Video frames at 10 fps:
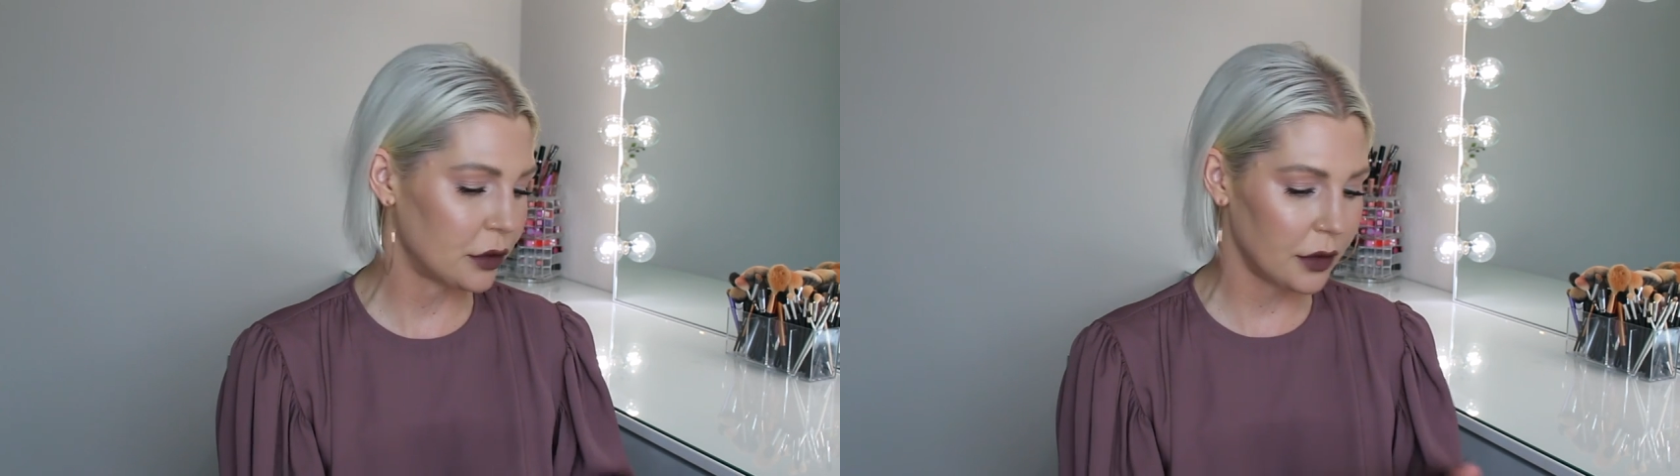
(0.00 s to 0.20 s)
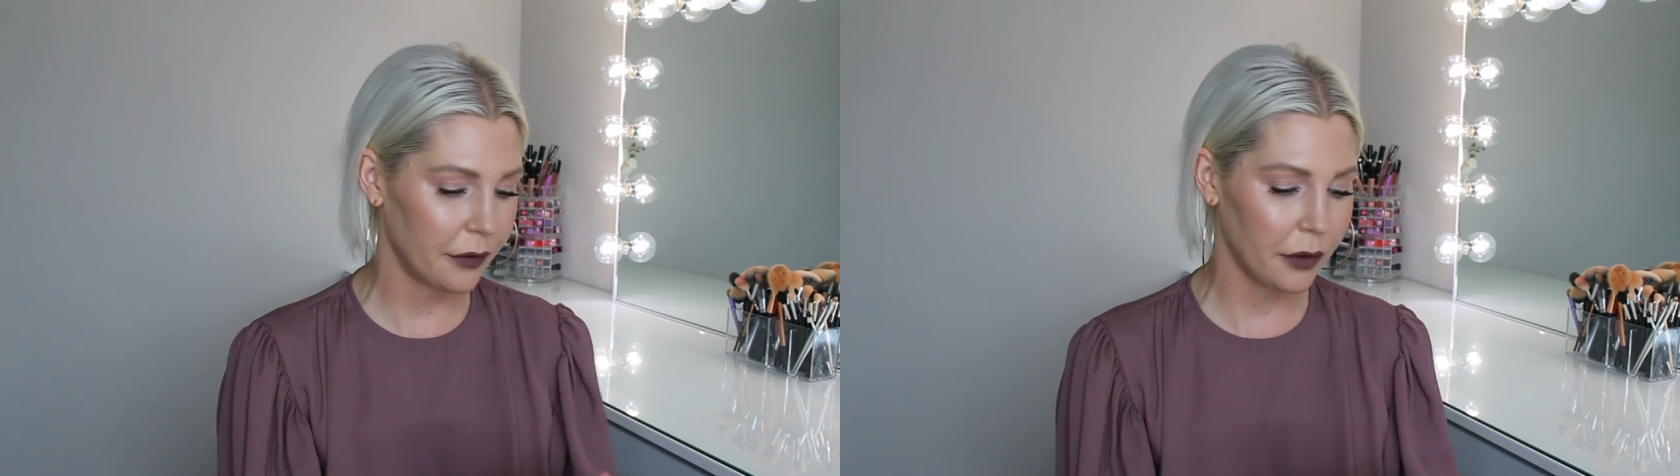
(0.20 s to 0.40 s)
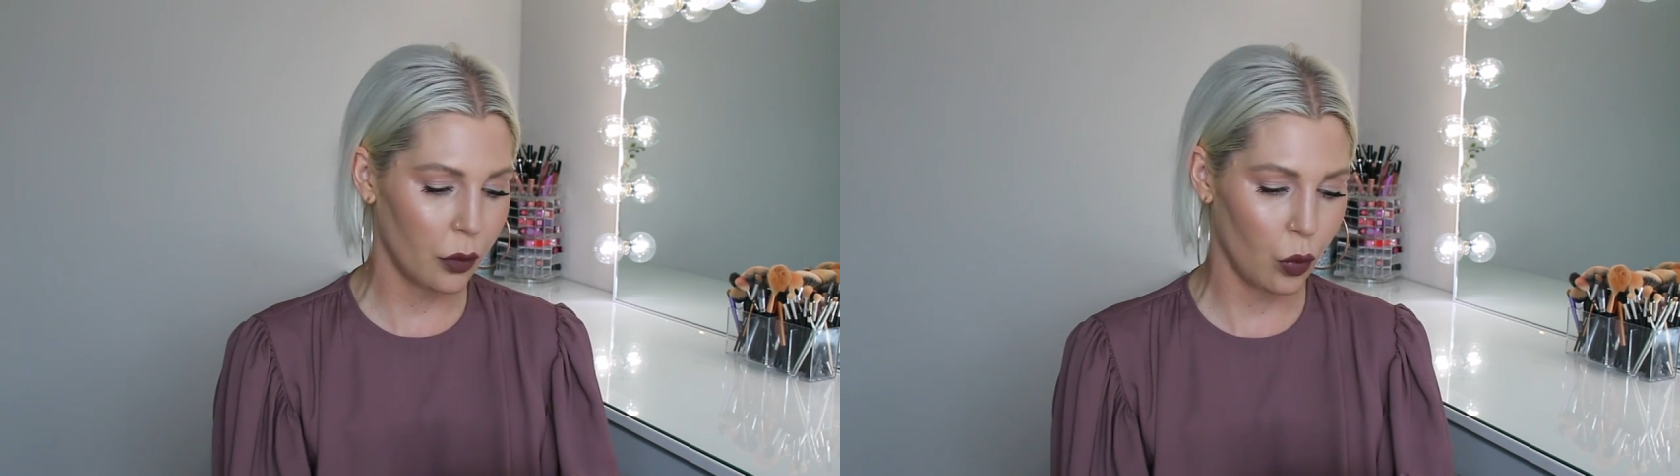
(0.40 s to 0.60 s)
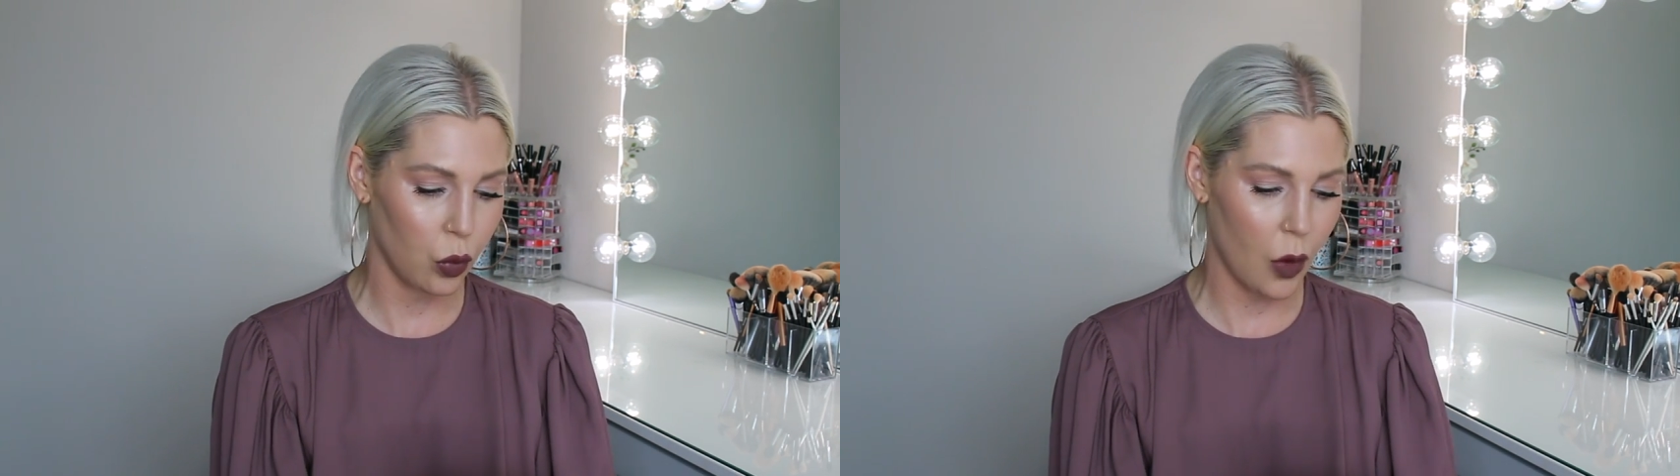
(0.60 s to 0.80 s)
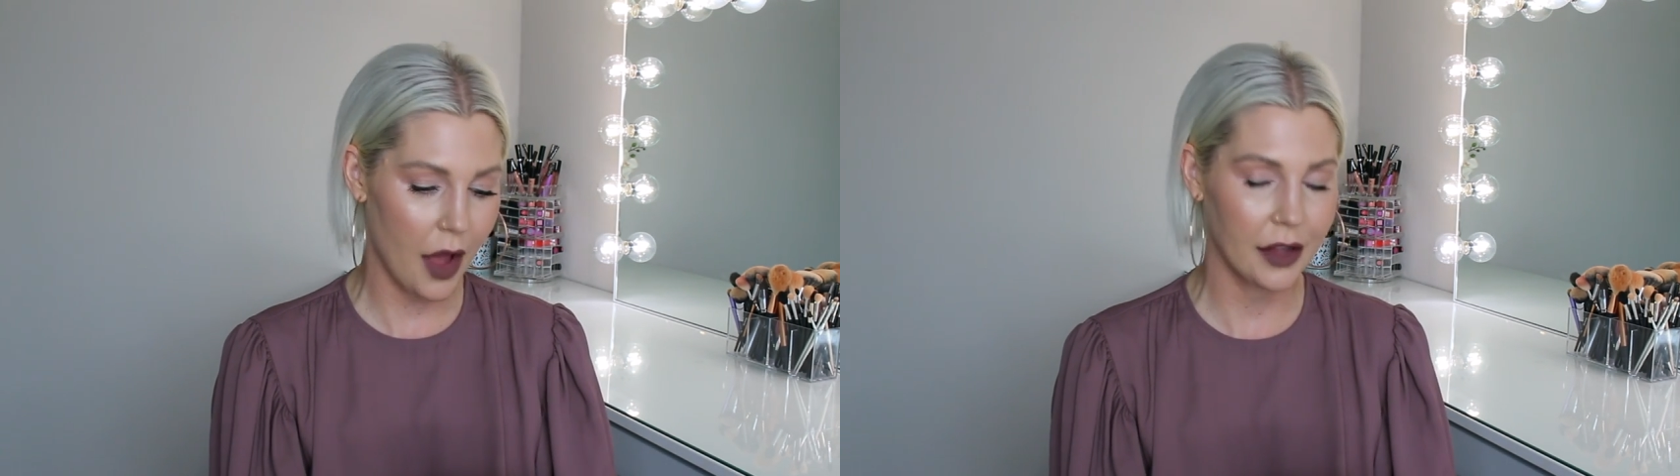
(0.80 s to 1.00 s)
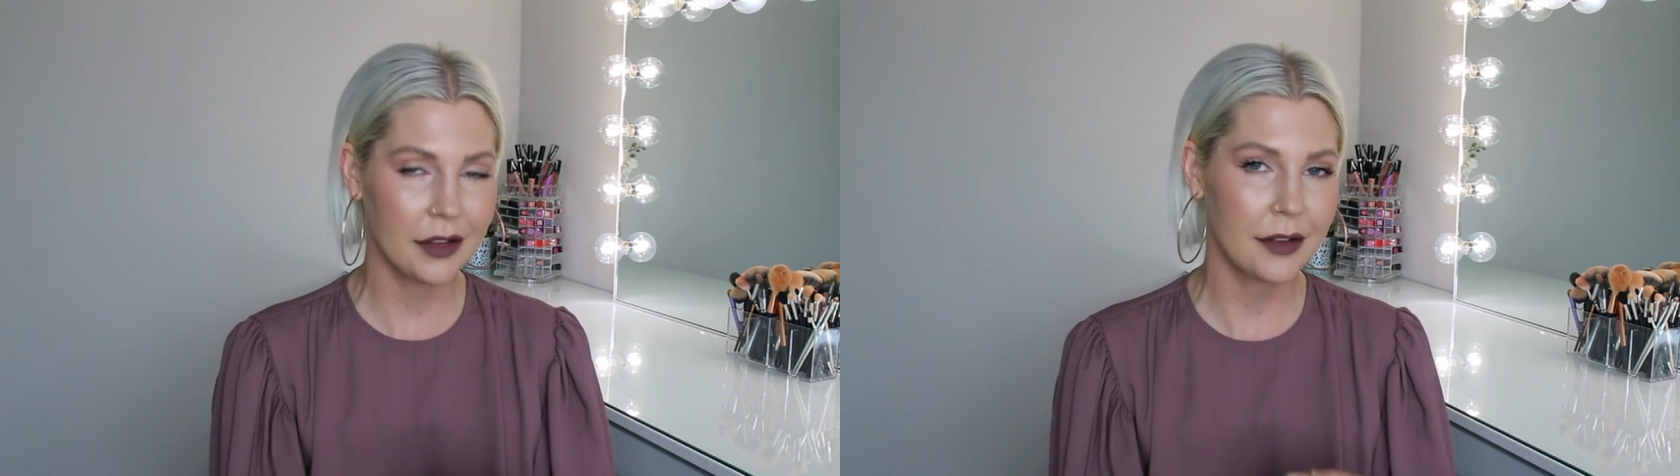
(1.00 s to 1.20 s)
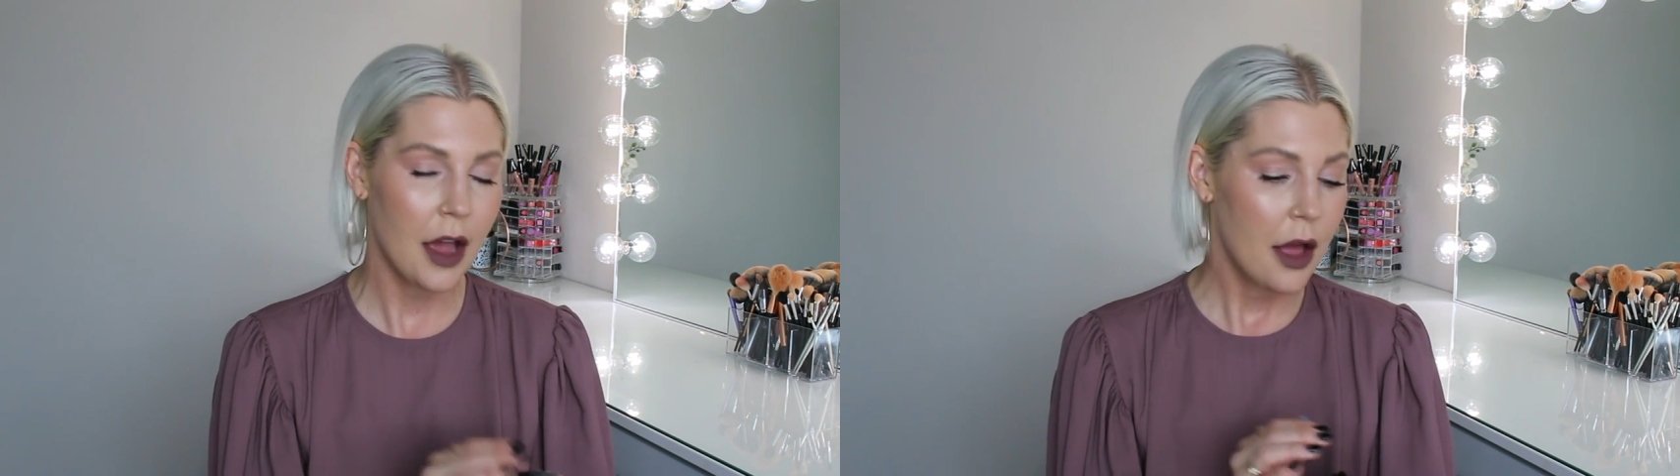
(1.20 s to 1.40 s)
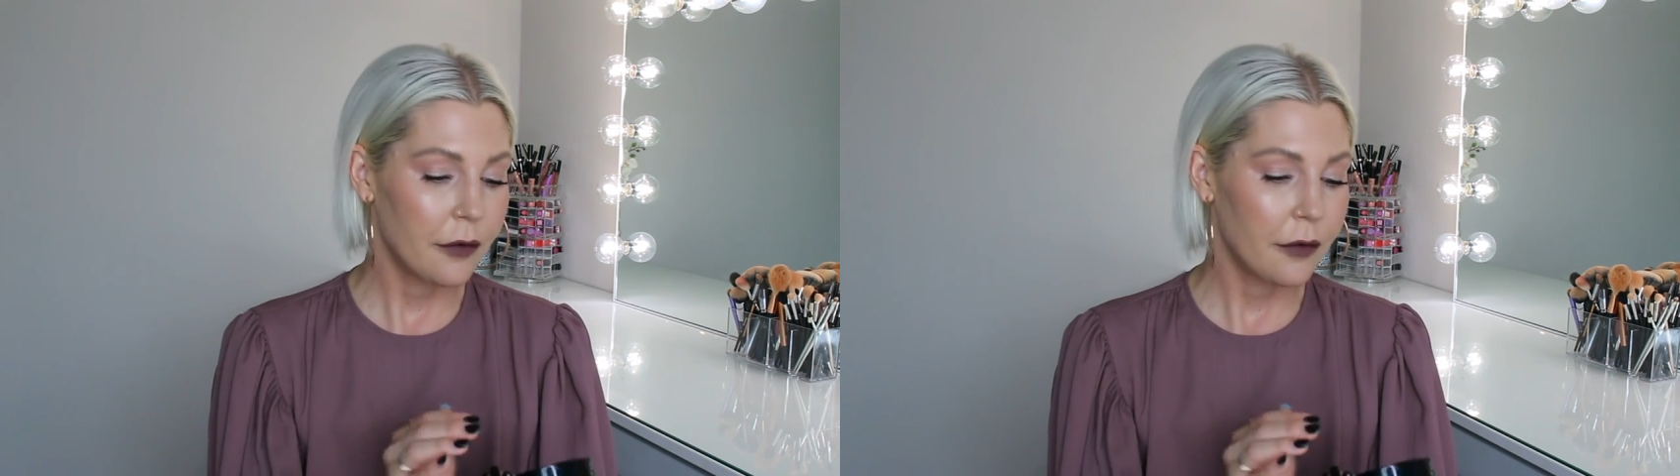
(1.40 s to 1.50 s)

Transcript: two different ones.